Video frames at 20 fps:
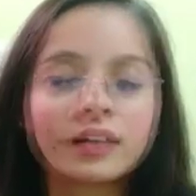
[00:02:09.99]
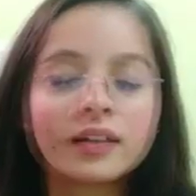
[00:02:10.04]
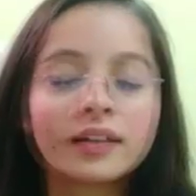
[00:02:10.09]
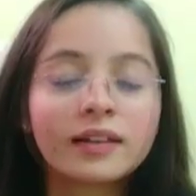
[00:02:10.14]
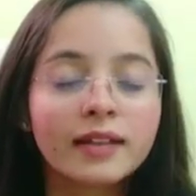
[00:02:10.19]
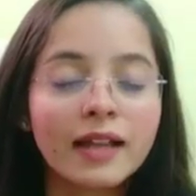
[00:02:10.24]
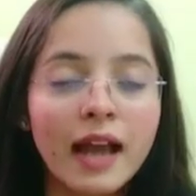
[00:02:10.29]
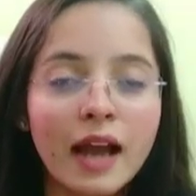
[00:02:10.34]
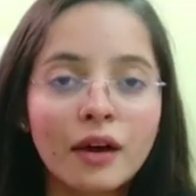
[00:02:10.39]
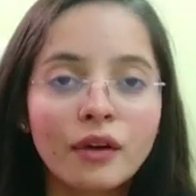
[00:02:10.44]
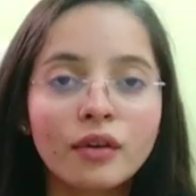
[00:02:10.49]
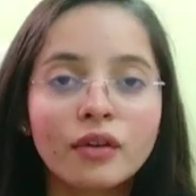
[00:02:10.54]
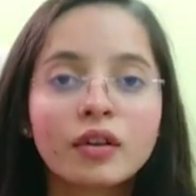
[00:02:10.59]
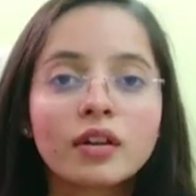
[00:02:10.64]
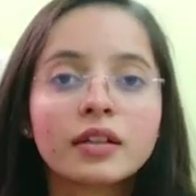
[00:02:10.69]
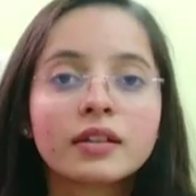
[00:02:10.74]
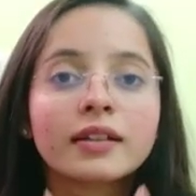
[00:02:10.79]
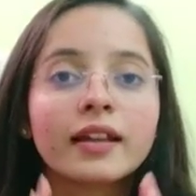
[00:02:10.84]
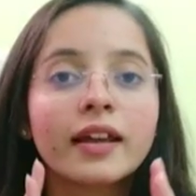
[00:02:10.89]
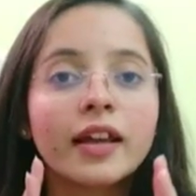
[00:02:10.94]
Now,
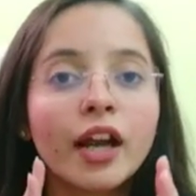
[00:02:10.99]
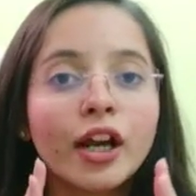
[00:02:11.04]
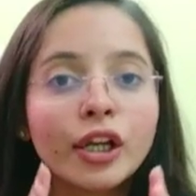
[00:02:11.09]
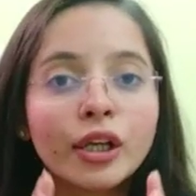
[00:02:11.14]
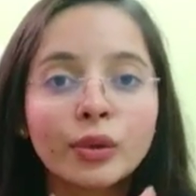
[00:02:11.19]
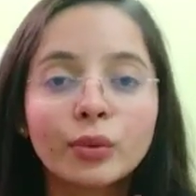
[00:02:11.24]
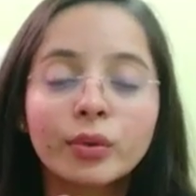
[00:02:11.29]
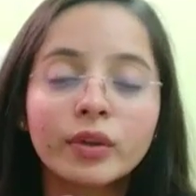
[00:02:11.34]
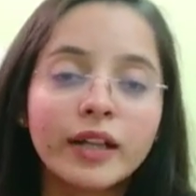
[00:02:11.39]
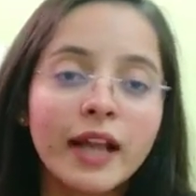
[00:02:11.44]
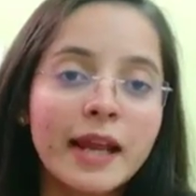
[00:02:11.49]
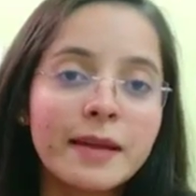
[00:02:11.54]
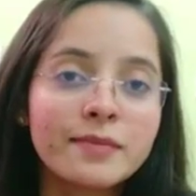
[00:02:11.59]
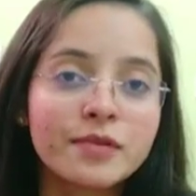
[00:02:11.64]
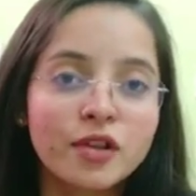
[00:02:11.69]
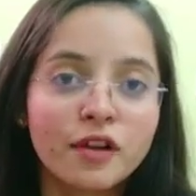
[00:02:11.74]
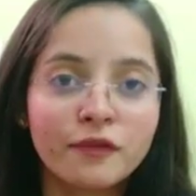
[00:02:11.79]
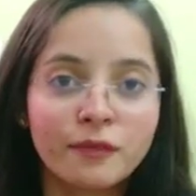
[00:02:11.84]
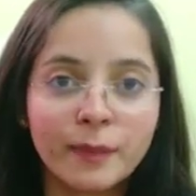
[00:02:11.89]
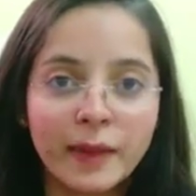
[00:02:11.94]
there are two types
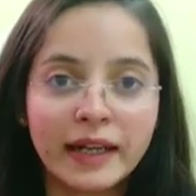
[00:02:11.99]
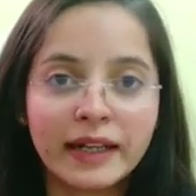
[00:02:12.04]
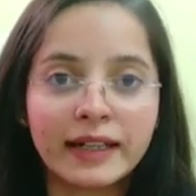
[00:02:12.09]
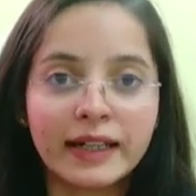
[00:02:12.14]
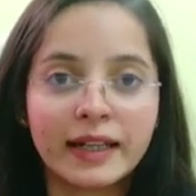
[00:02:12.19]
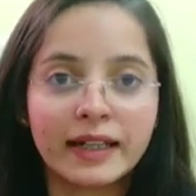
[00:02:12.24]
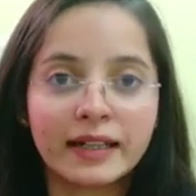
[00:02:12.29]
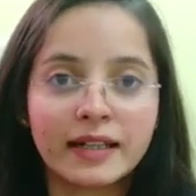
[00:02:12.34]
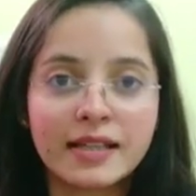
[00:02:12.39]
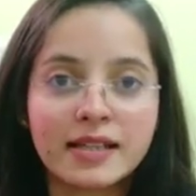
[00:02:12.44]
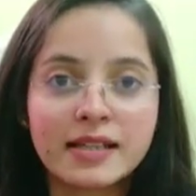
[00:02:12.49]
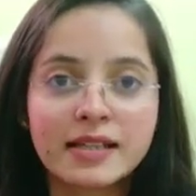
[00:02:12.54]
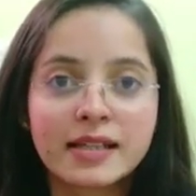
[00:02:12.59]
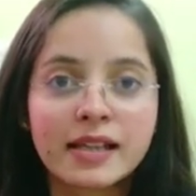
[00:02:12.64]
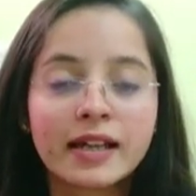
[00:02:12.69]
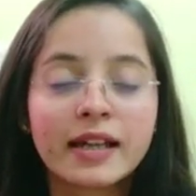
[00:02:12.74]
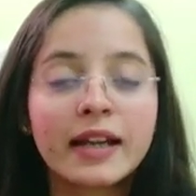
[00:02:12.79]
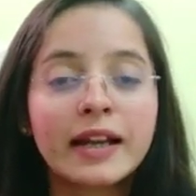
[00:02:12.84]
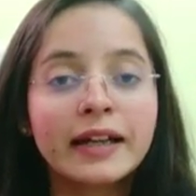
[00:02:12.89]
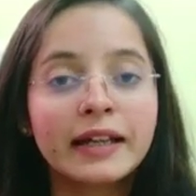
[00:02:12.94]
of maintenance:
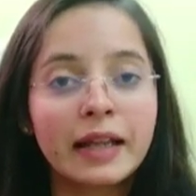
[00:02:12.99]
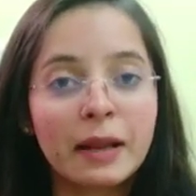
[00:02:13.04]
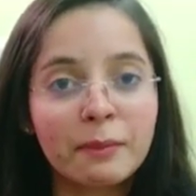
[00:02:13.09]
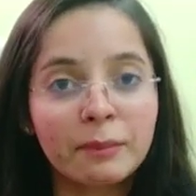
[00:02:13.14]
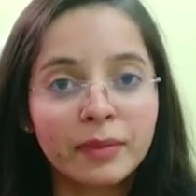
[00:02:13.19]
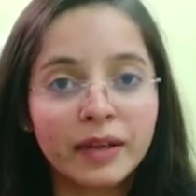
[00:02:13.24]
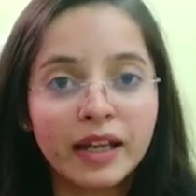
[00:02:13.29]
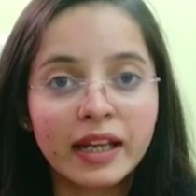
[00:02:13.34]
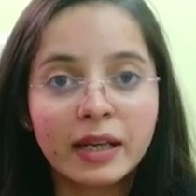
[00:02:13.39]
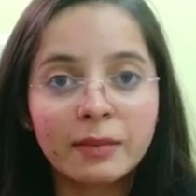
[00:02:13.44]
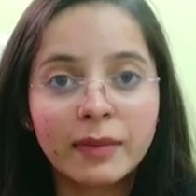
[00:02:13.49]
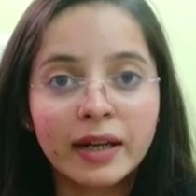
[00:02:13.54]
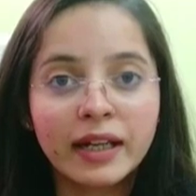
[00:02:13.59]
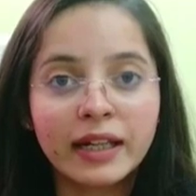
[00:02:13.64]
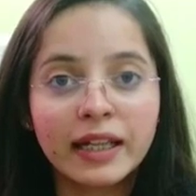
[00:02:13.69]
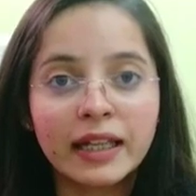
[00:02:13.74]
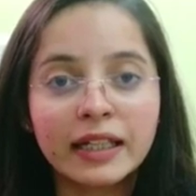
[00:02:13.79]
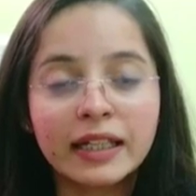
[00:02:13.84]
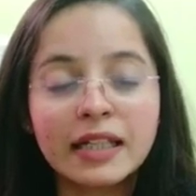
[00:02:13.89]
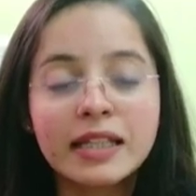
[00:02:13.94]
temporary
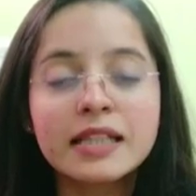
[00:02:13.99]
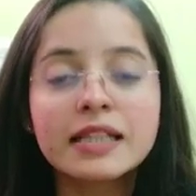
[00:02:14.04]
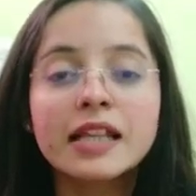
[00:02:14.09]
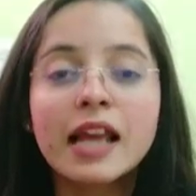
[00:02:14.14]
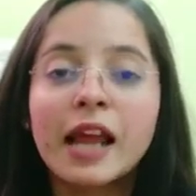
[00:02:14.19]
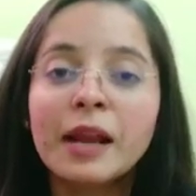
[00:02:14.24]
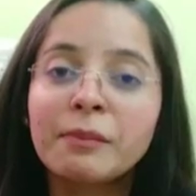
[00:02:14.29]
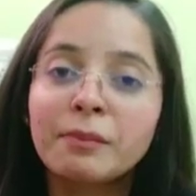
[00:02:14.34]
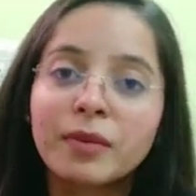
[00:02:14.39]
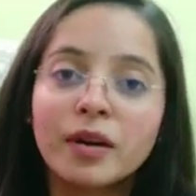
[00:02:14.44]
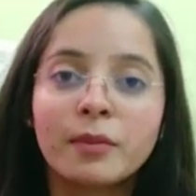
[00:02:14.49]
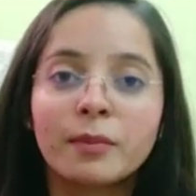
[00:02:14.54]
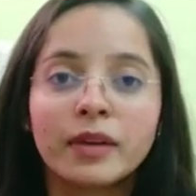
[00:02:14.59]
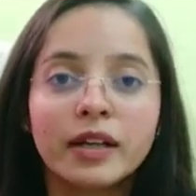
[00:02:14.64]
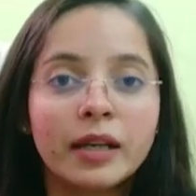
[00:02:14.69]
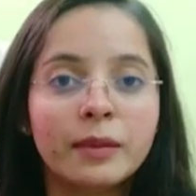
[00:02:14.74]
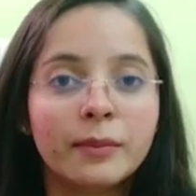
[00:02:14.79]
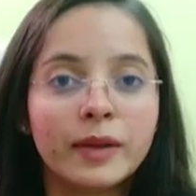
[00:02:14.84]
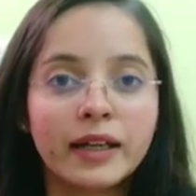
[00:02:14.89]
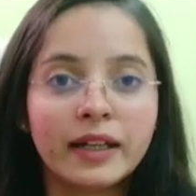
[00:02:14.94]
maintenance and
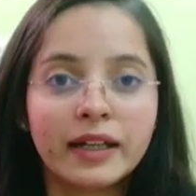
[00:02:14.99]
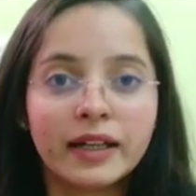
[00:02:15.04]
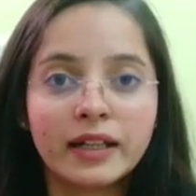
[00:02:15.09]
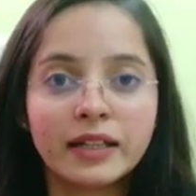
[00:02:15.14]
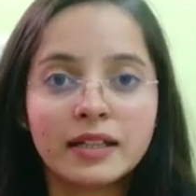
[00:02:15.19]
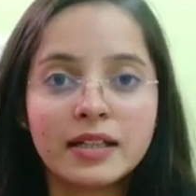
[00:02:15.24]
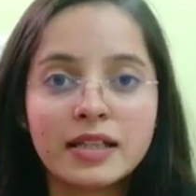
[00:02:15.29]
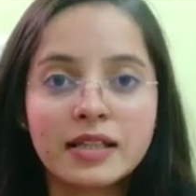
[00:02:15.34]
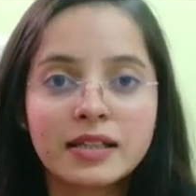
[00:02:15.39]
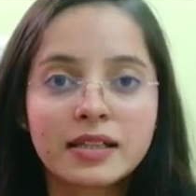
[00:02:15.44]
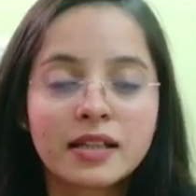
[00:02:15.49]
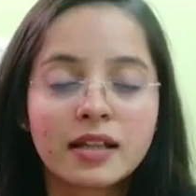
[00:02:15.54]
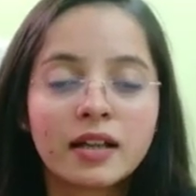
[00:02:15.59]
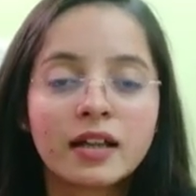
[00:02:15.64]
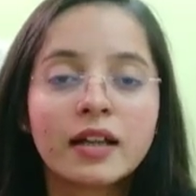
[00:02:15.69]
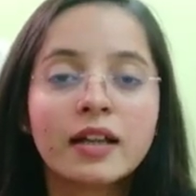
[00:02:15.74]
permanent maintenance.